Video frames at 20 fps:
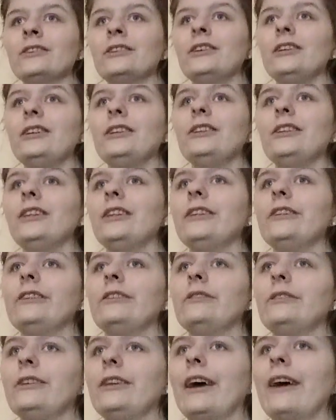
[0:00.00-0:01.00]
he
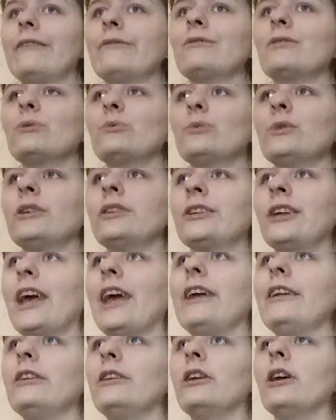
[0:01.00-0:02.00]
never would
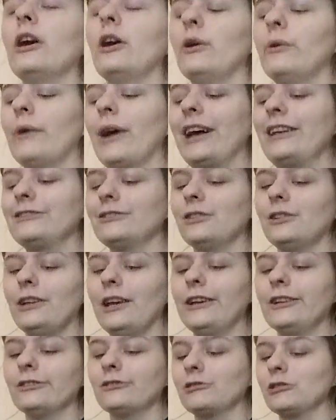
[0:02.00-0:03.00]
take no as an
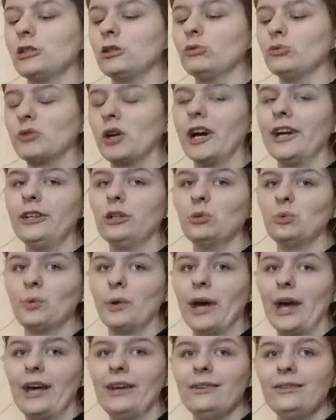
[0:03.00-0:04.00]
answer right
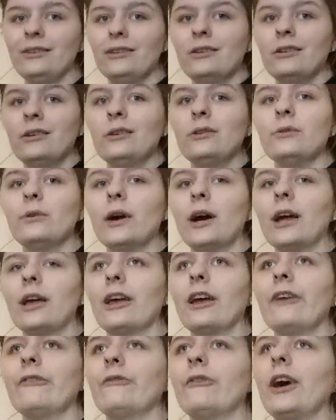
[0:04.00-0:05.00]
away. Like,
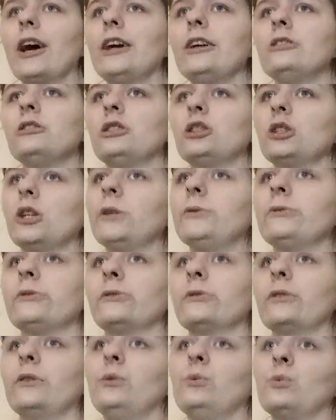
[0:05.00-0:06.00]
if I
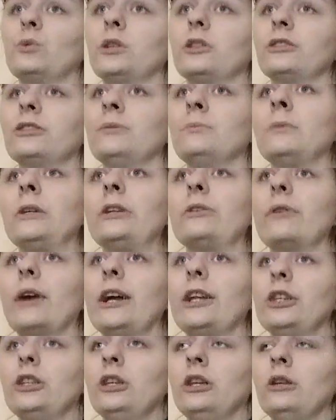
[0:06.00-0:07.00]
generally were to be
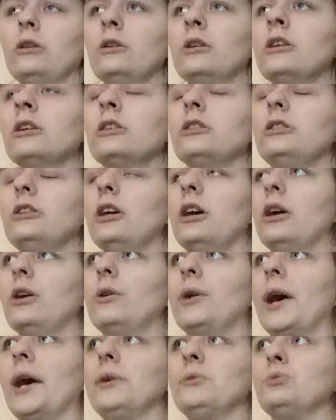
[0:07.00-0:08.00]
like,
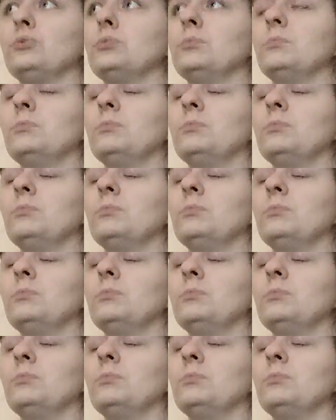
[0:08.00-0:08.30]
no,